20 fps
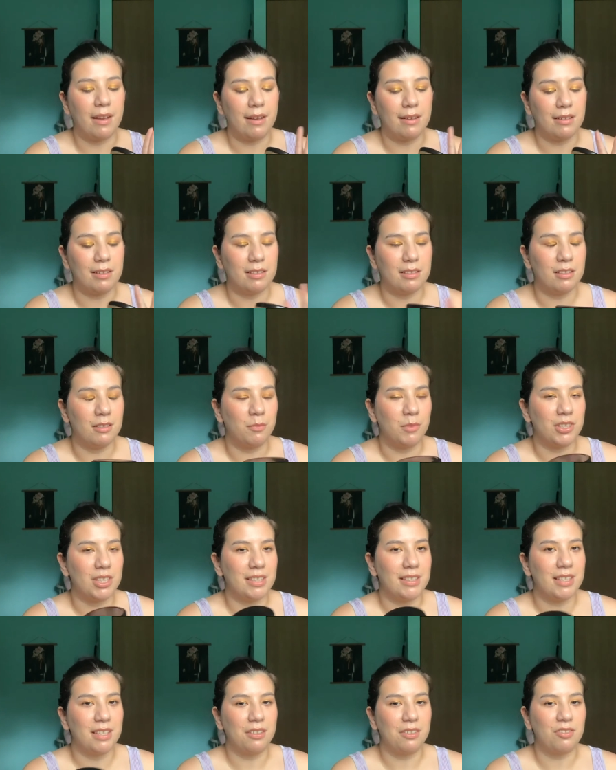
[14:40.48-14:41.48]
um which I
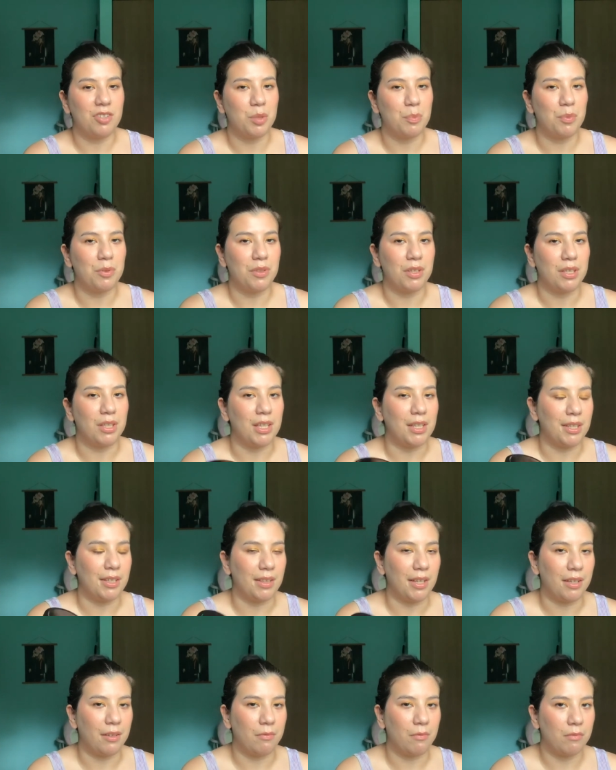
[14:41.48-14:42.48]
think is cheaper than getting
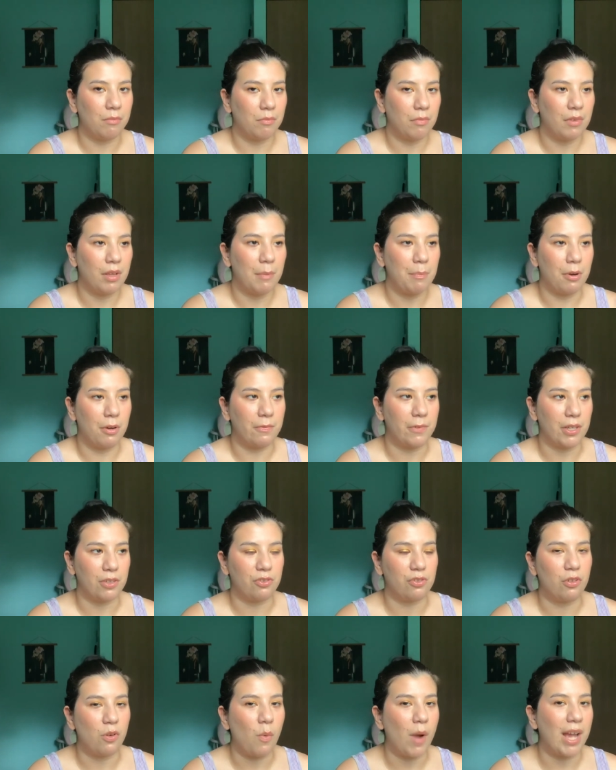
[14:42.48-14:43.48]
like
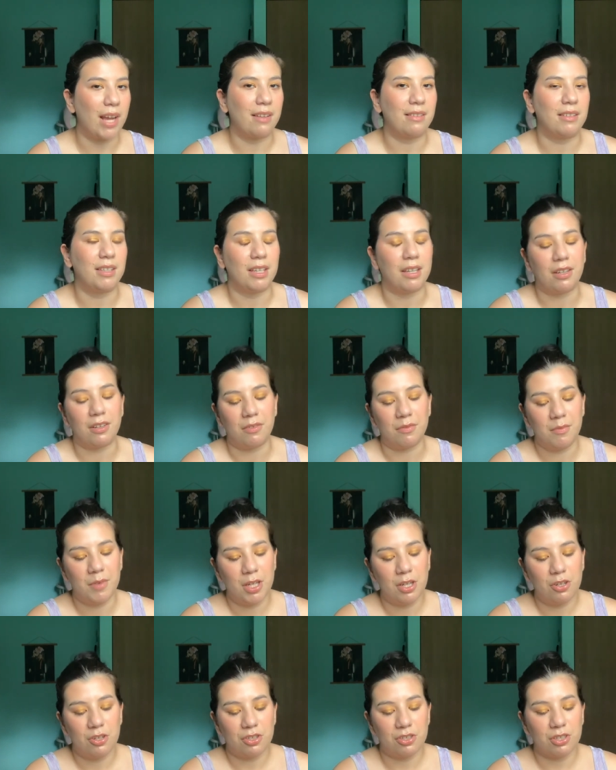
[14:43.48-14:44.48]
professional waxing and
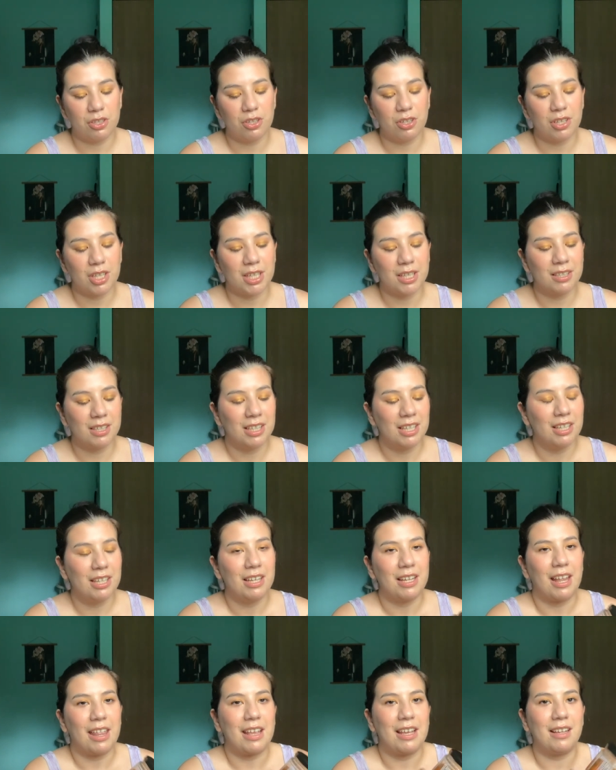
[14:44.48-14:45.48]
sugaring.
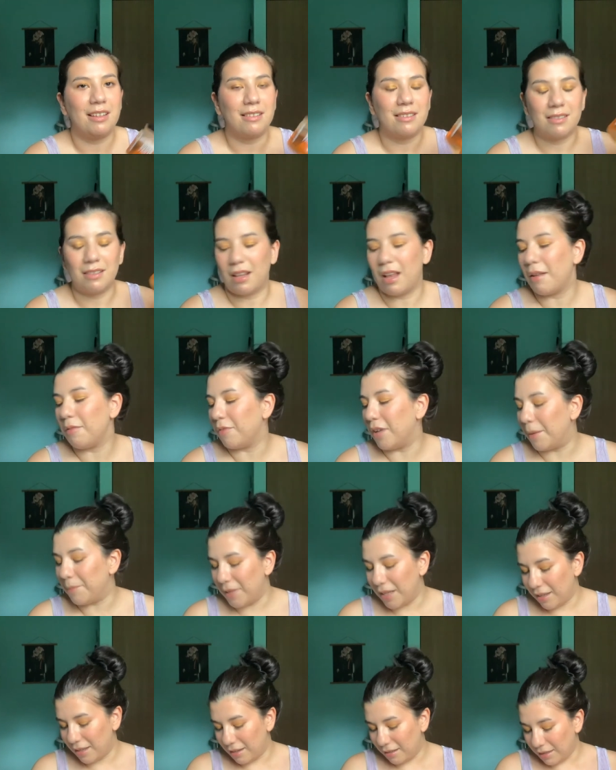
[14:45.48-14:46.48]
It's, I'm
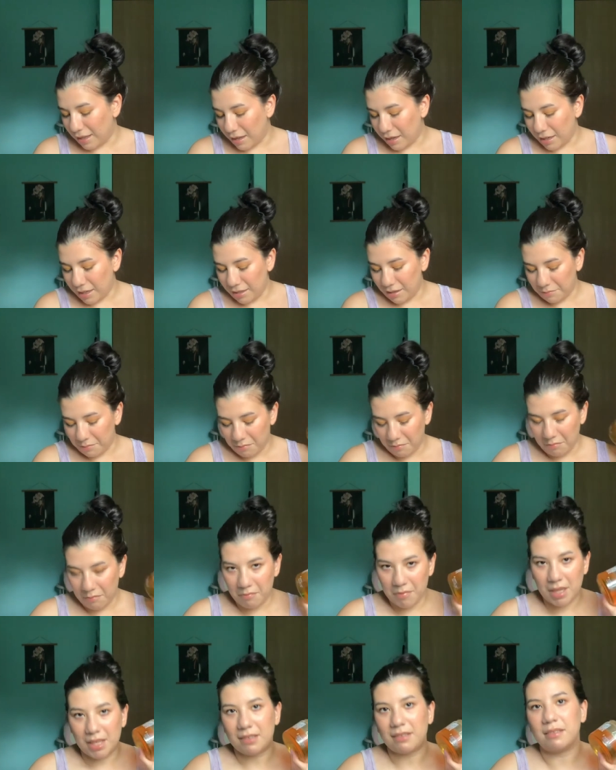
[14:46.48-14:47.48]
not gonna lie,
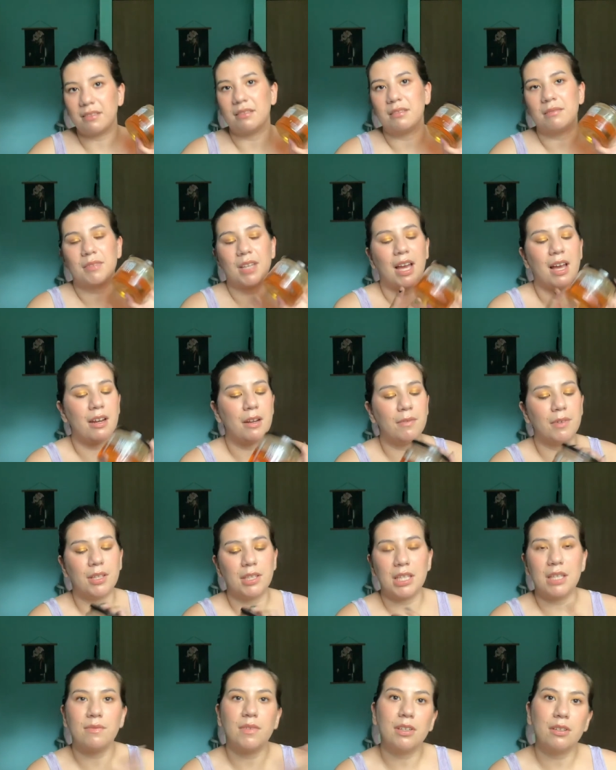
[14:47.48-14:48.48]
it's kind of
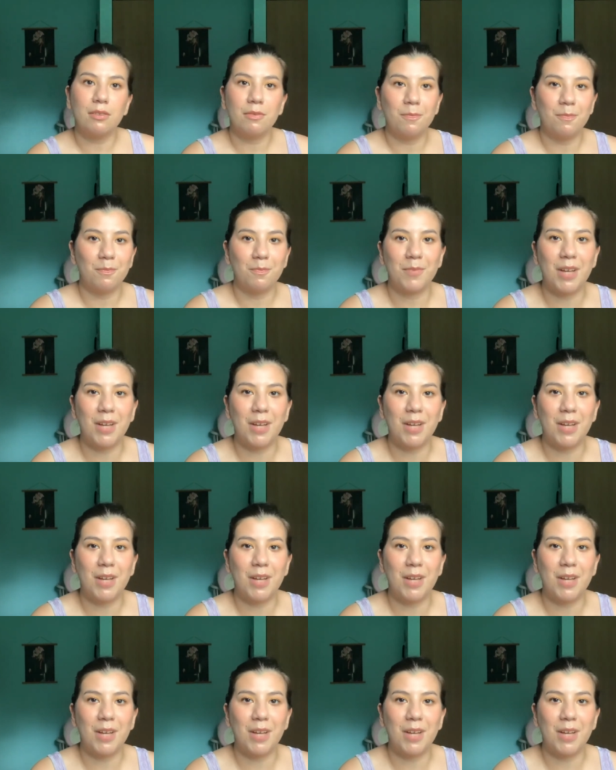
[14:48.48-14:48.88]
uneven